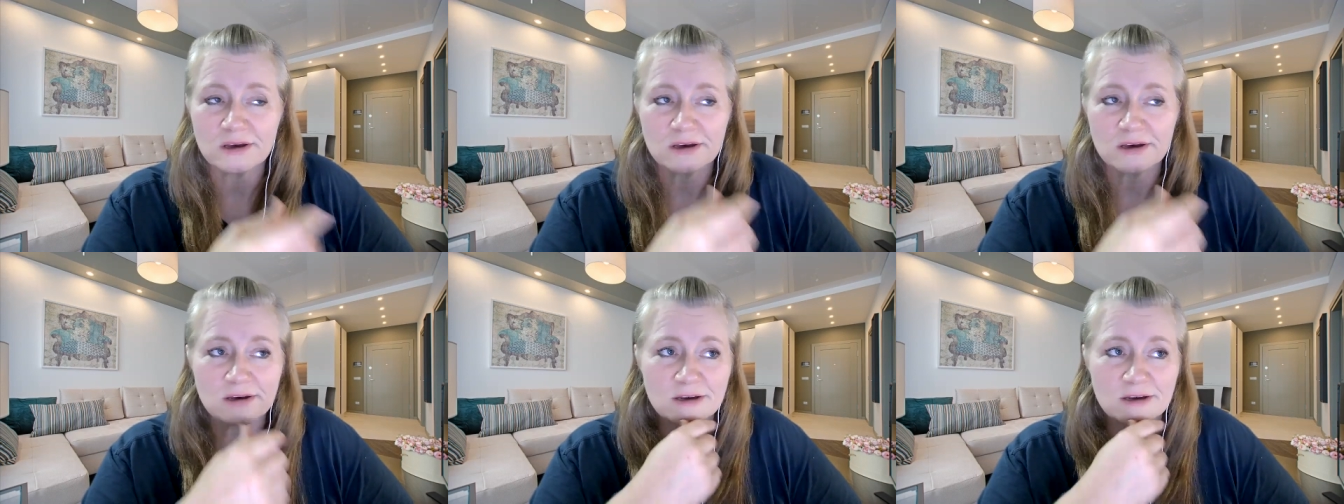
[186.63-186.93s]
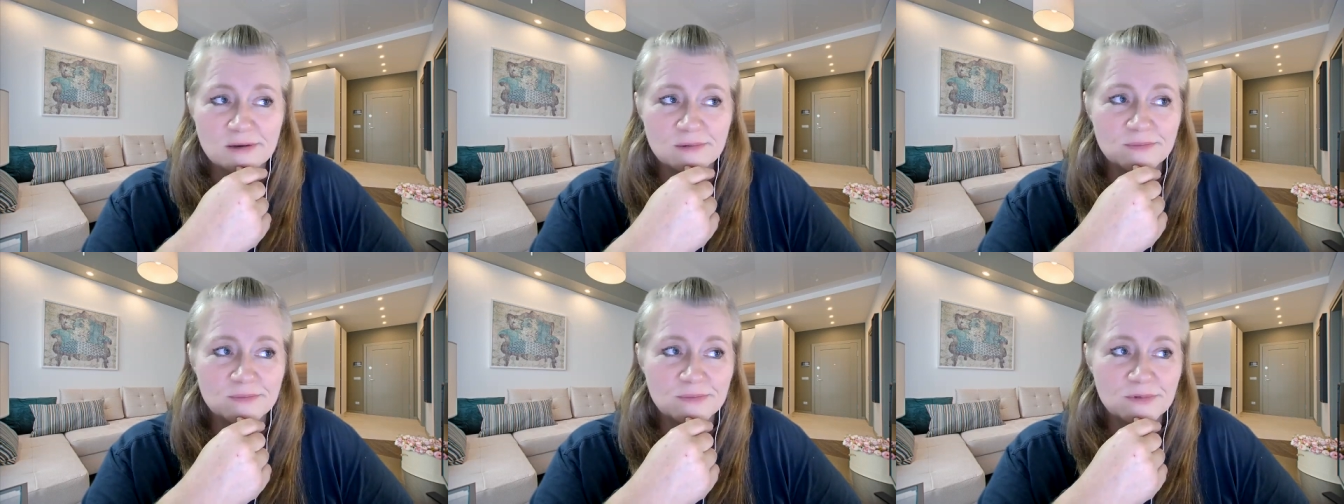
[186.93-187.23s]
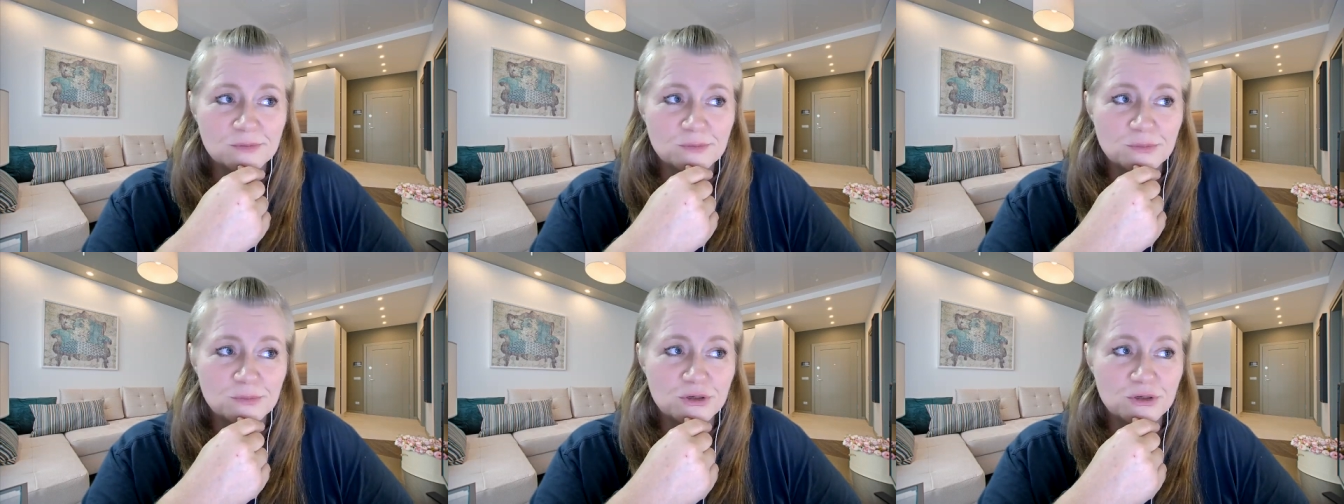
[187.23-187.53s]
Um,
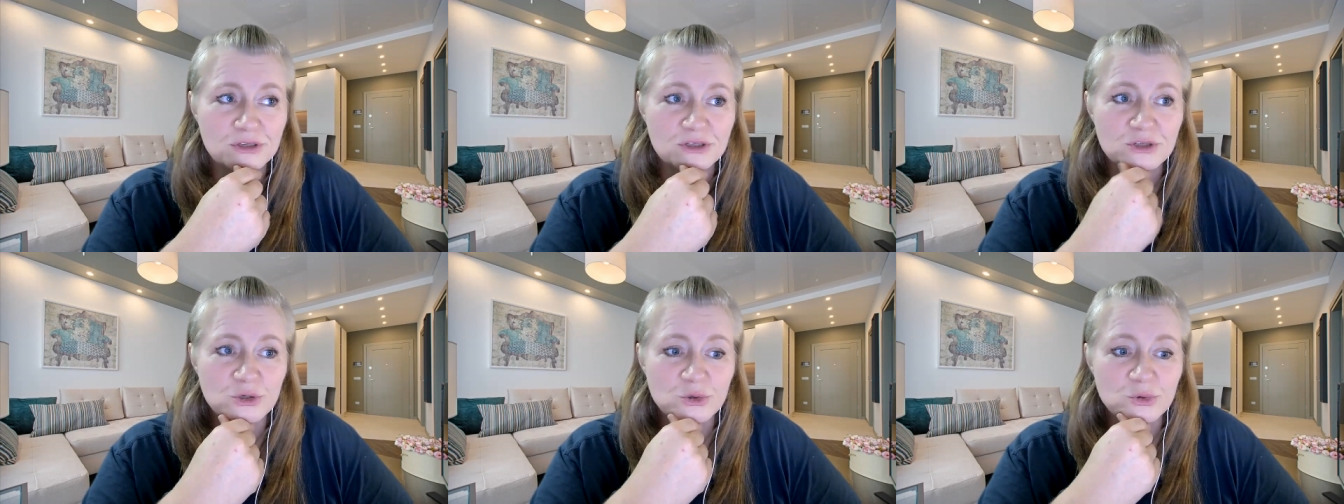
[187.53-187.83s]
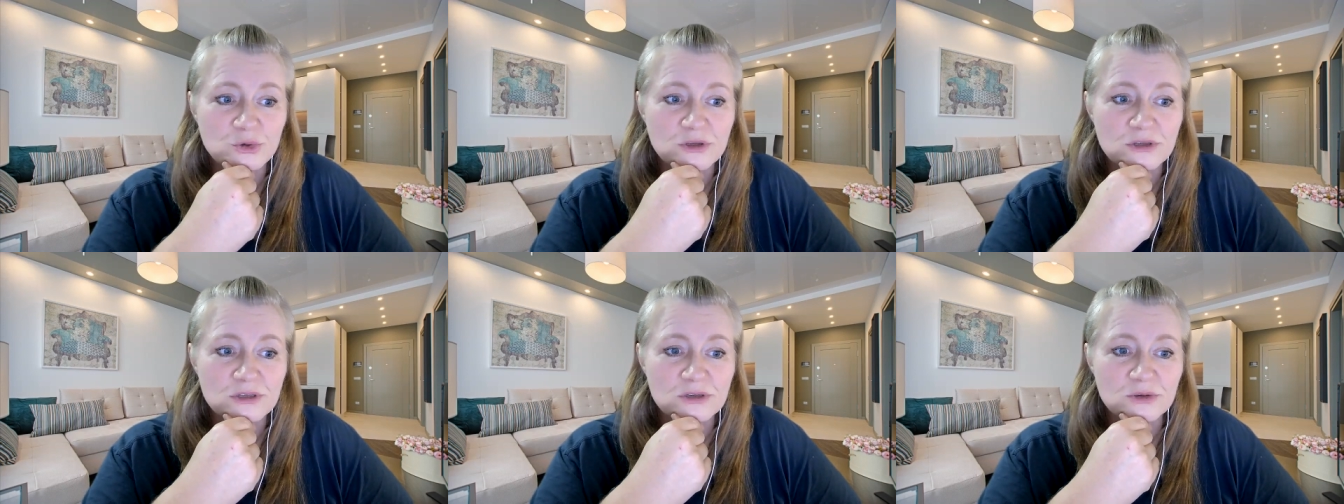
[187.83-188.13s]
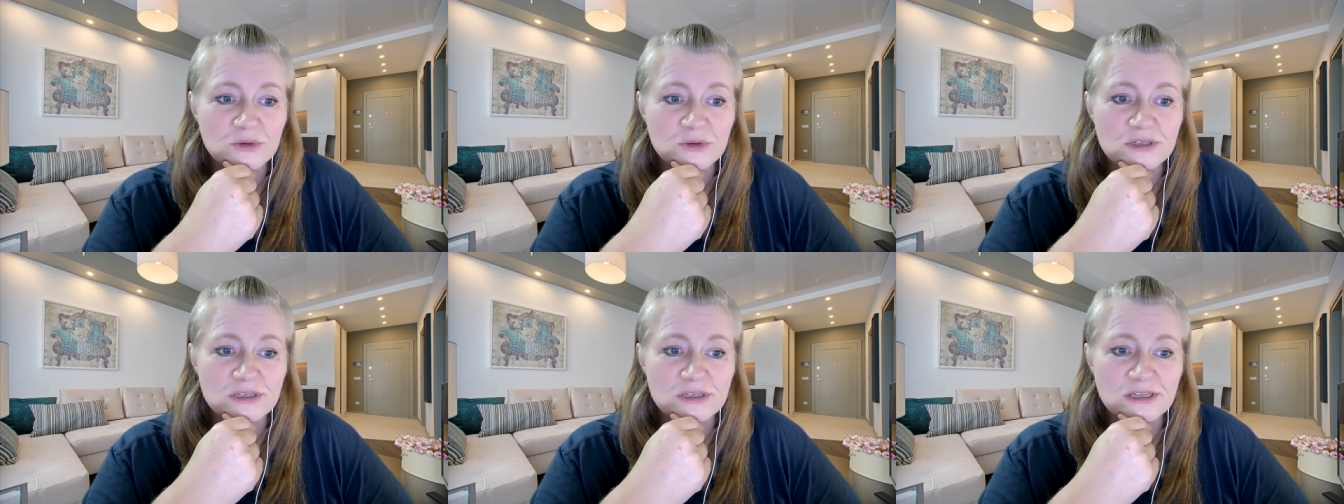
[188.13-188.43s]
you put two
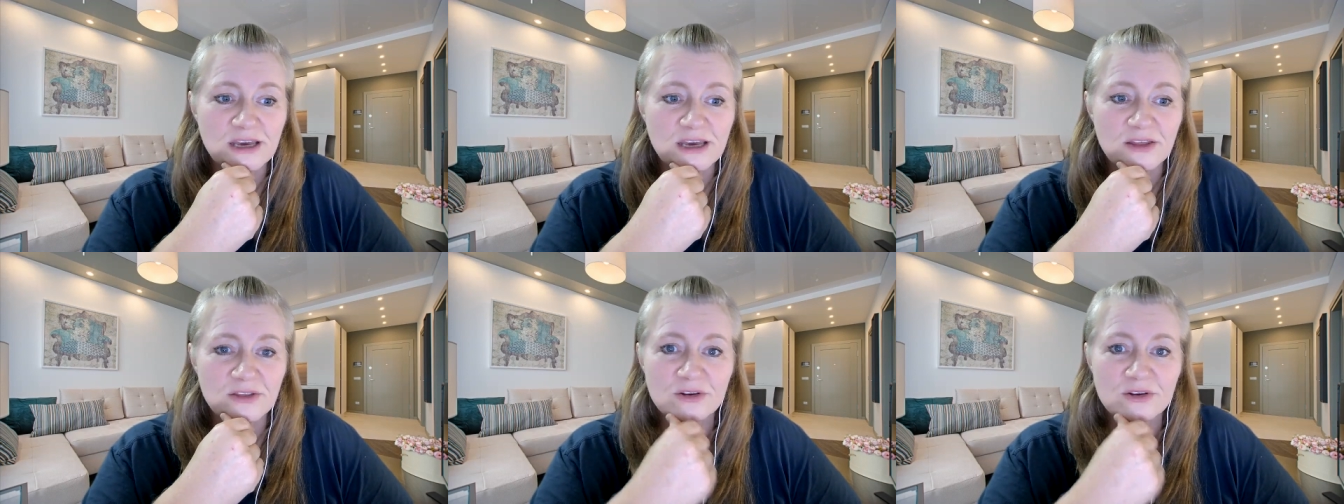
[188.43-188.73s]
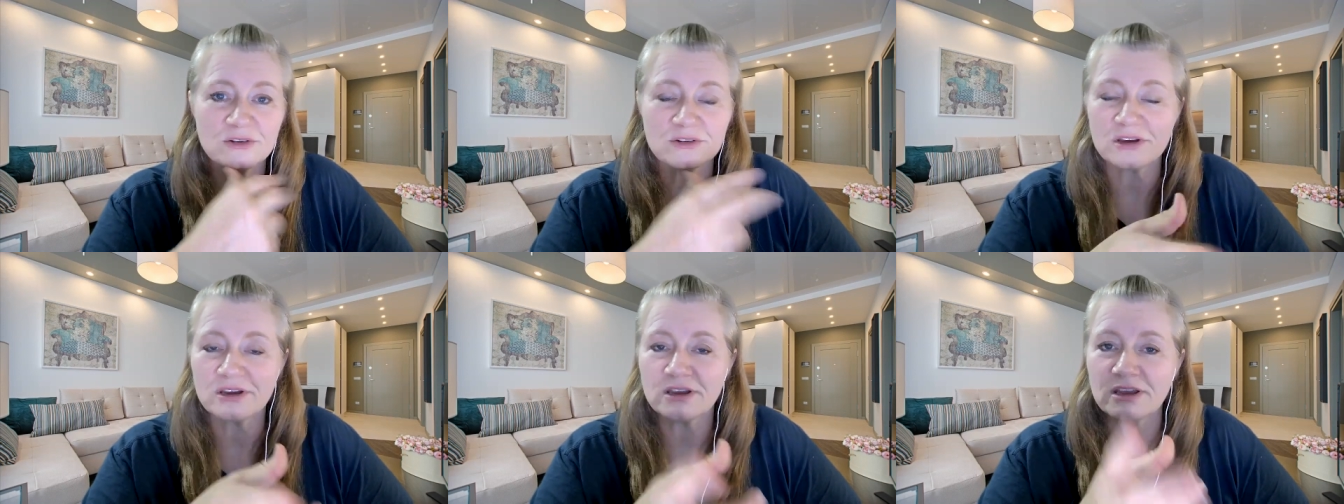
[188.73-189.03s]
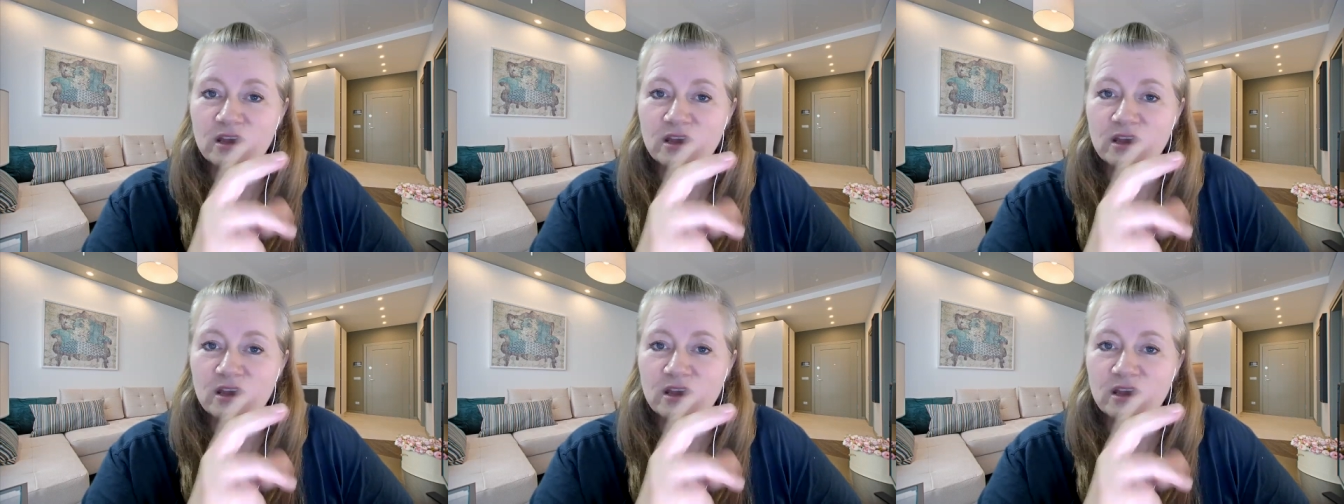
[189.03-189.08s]
students together.